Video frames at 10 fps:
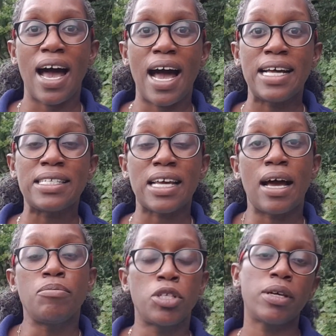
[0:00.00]
And
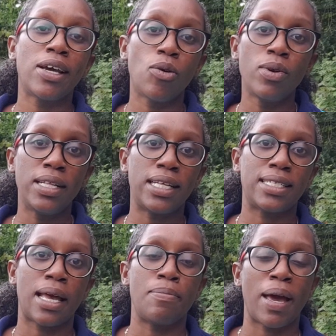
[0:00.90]
I'm doing it all in the
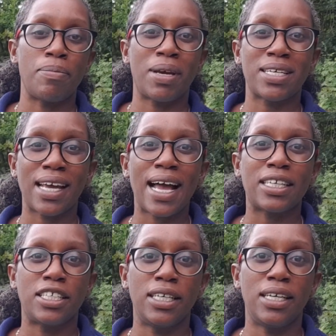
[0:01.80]
same bed because I
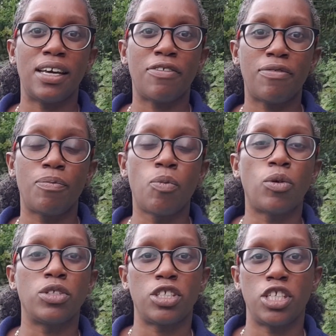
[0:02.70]
actually
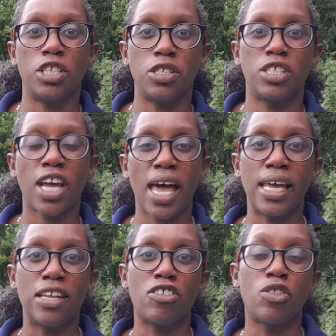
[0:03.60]
want to
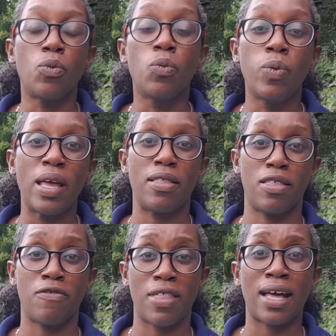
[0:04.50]
change the
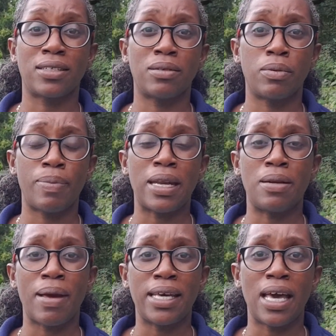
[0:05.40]
width of that double bed
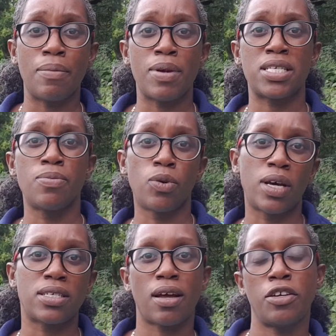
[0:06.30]
and make it a bit
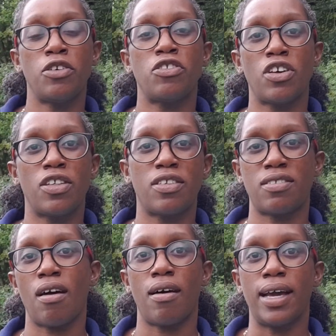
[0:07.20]
smaller. So I'll use the other
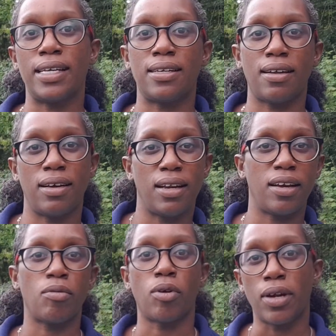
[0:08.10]
side, like
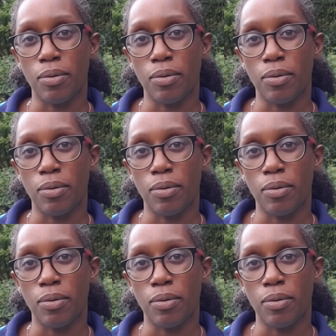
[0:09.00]
later on.